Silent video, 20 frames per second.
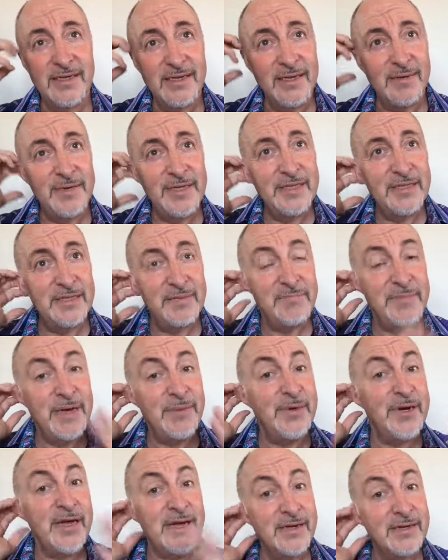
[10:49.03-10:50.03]
I mean, the
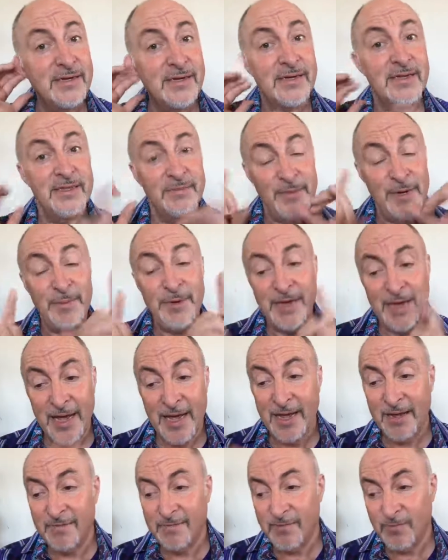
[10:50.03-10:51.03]
memory, okay, the memory I
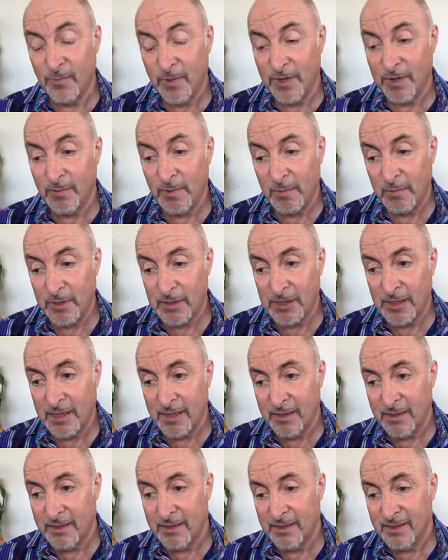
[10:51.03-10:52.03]
have of one of the women in
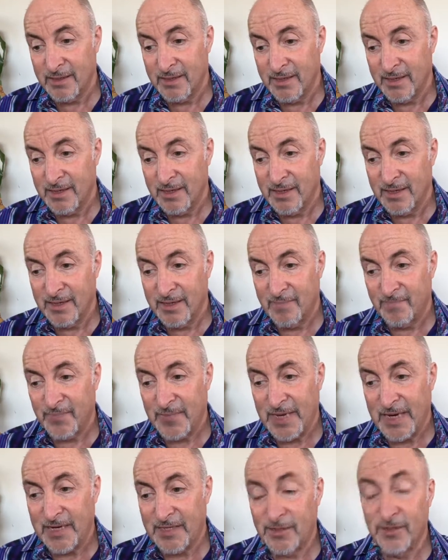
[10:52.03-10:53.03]
particular,
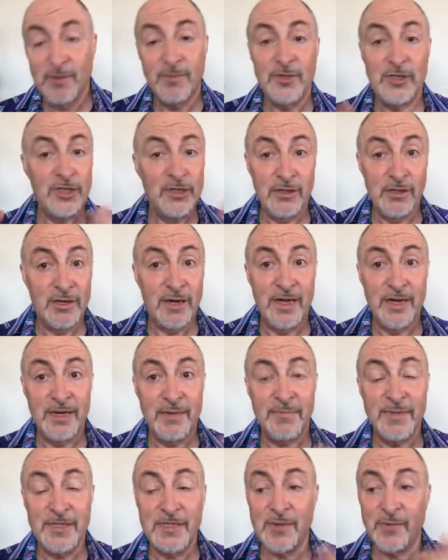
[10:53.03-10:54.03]
and it's not what she looked like,
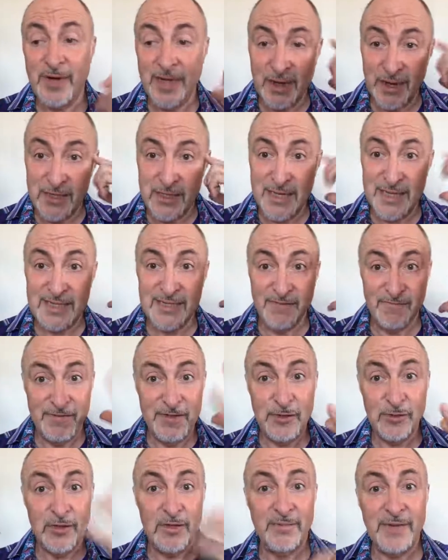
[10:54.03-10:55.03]
but it's the way I had it
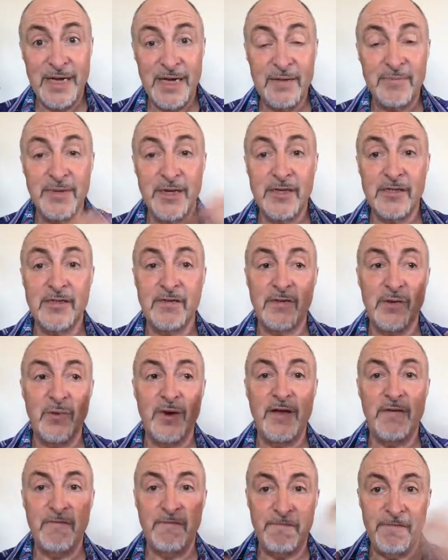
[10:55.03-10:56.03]
visually in my head because of the way
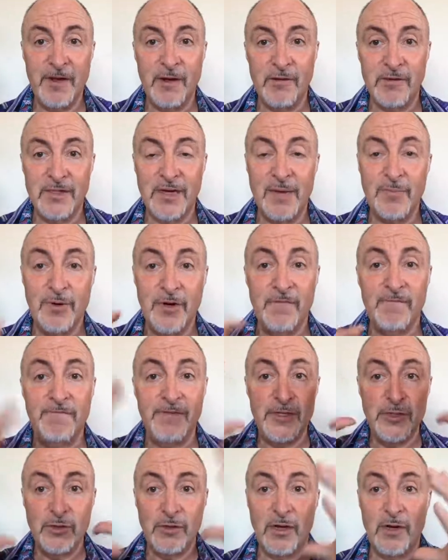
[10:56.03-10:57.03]
it felt. I put a
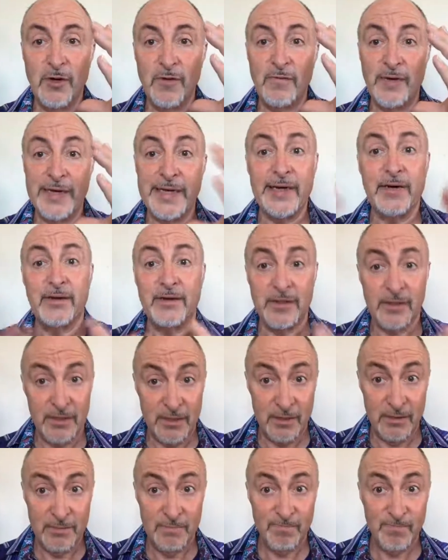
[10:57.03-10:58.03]
visual overlay on
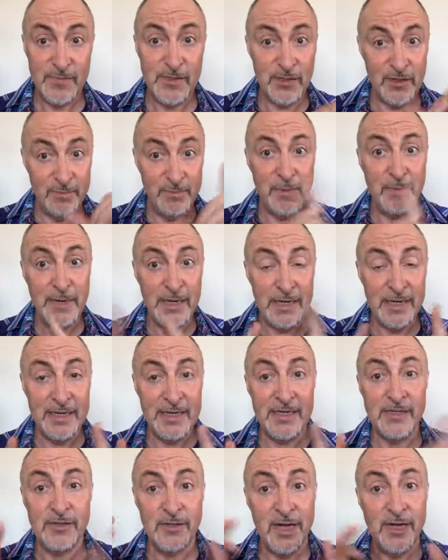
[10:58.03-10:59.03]
her. So let me be clear,
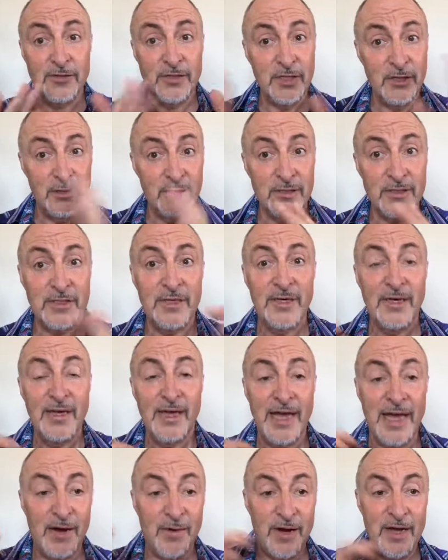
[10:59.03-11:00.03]
it's not how she looked,
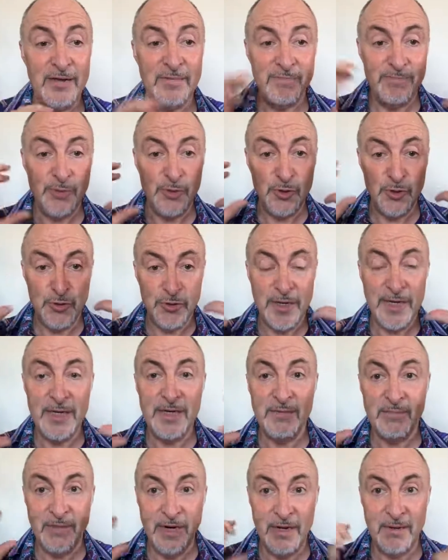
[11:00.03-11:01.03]
how I portrayed
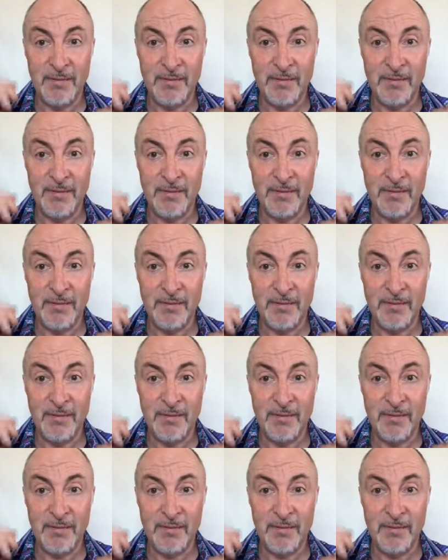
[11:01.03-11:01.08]
in my